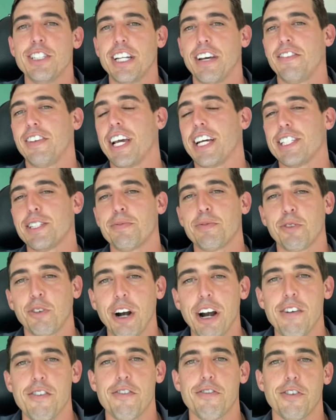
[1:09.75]
I've got some
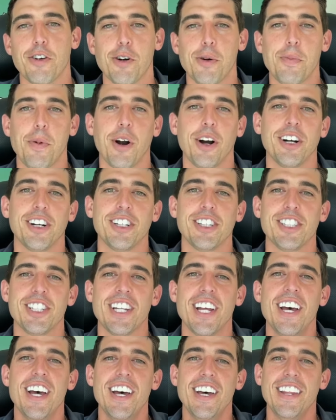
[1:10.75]
great referral partners
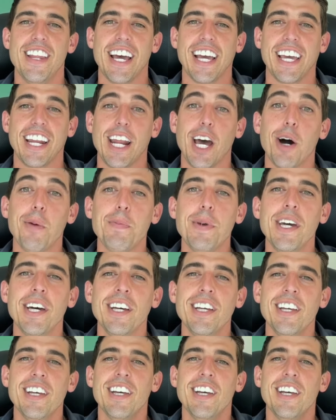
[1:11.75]
that can help you.